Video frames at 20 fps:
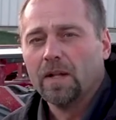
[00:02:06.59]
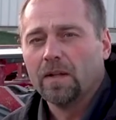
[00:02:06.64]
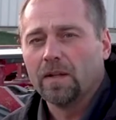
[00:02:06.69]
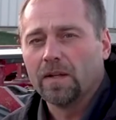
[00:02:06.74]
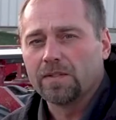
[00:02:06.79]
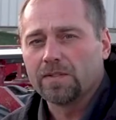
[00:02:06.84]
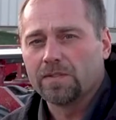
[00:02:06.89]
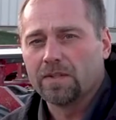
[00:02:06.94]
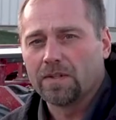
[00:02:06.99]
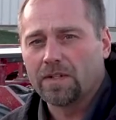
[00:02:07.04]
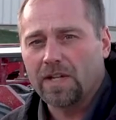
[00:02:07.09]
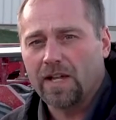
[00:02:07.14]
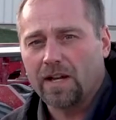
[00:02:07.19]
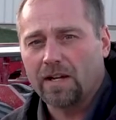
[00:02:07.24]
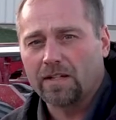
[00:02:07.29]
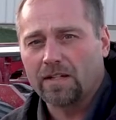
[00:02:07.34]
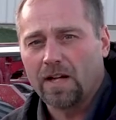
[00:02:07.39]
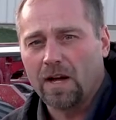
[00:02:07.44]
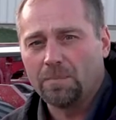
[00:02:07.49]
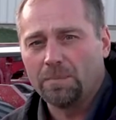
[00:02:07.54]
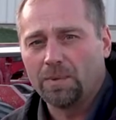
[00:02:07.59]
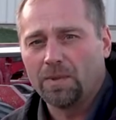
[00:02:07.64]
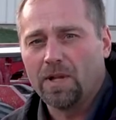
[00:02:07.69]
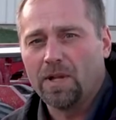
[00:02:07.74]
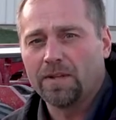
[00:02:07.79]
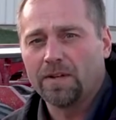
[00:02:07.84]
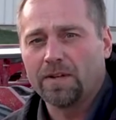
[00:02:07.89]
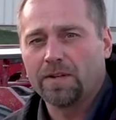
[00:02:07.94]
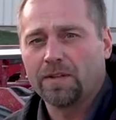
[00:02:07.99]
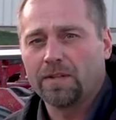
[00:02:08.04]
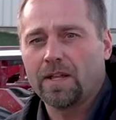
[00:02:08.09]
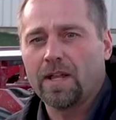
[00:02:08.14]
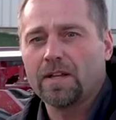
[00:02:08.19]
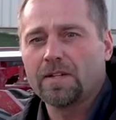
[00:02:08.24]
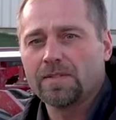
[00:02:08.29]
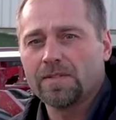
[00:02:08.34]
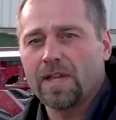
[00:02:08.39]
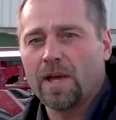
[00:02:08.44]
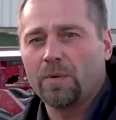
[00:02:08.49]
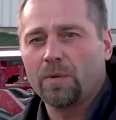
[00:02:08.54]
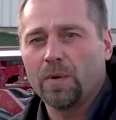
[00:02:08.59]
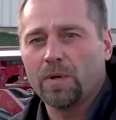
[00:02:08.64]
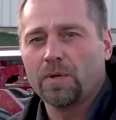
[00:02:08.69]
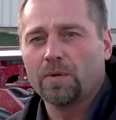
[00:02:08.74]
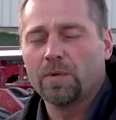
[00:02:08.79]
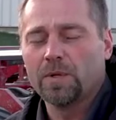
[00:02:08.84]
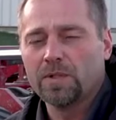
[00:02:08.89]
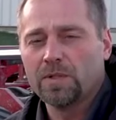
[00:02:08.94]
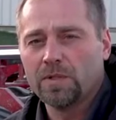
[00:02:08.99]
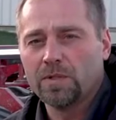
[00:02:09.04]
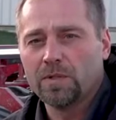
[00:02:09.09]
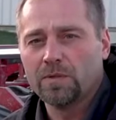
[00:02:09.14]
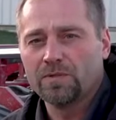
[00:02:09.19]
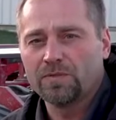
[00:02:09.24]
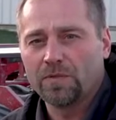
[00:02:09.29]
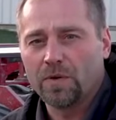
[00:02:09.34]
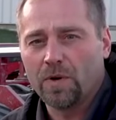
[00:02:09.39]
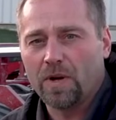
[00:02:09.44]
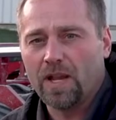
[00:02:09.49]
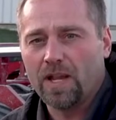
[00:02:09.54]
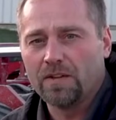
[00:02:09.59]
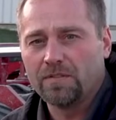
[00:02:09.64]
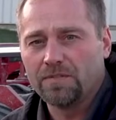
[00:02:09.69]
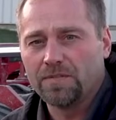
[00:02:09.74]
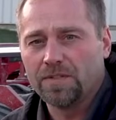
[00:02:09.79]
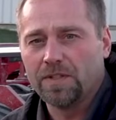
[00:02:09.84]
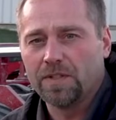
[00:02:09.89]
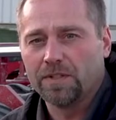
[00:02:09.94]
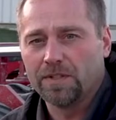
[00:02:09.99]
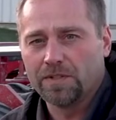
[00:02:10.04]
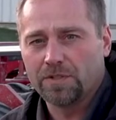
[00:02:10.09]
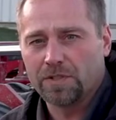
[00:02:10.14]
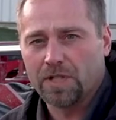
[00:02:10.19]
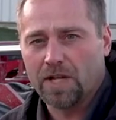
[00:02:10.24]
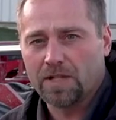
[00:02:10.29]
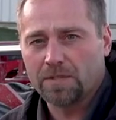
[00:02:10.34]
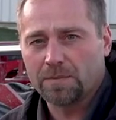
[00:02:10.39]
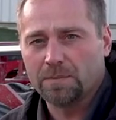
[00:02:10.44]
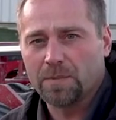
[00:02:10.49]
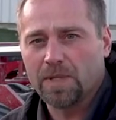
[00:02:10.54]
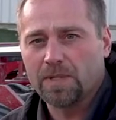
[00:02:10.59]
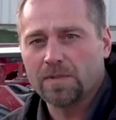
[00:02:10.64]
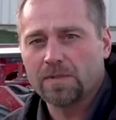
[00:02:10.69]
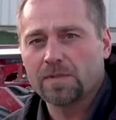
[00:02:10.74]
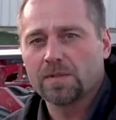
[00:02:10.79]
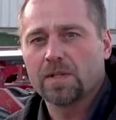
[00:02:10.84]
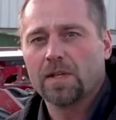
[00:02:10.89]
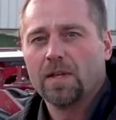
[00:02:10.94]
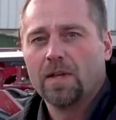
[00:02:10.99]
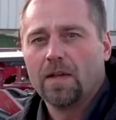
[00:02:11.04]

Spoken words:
Let's look at a couple other things that we would do for in-field adjustments,